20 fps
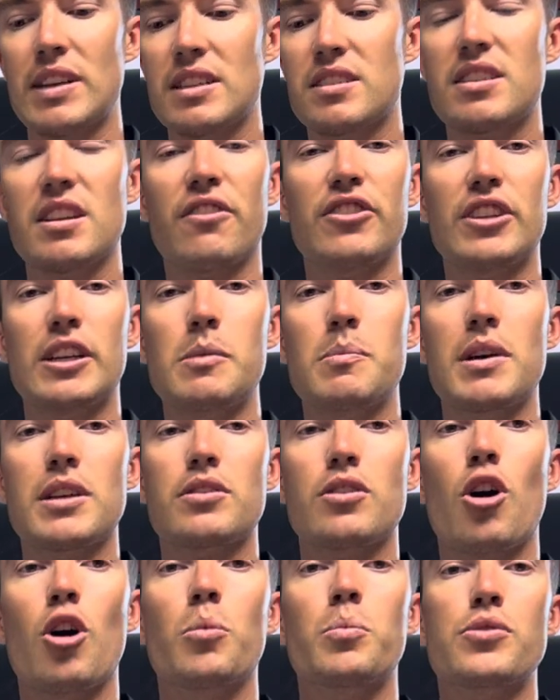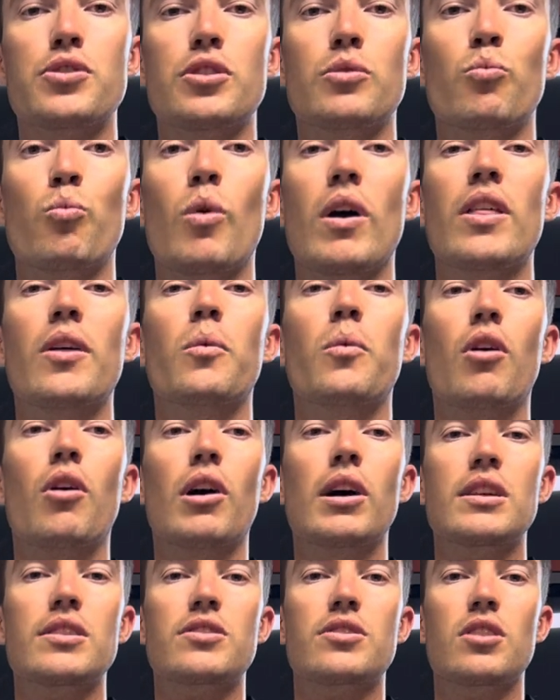definitely your best option
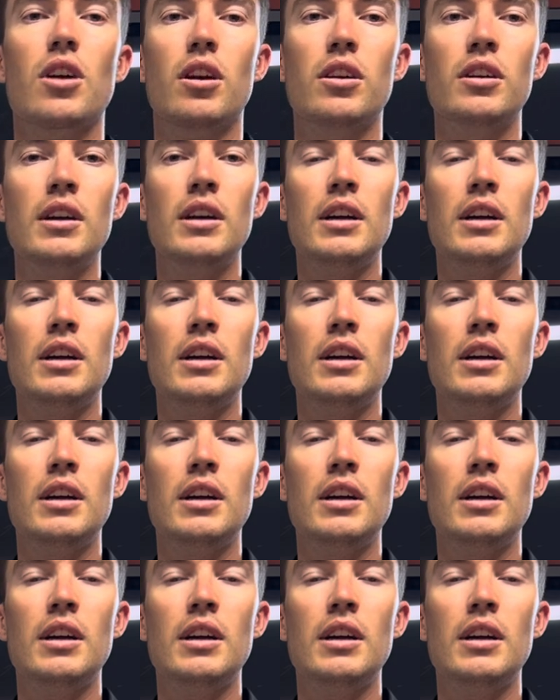weather-wise. So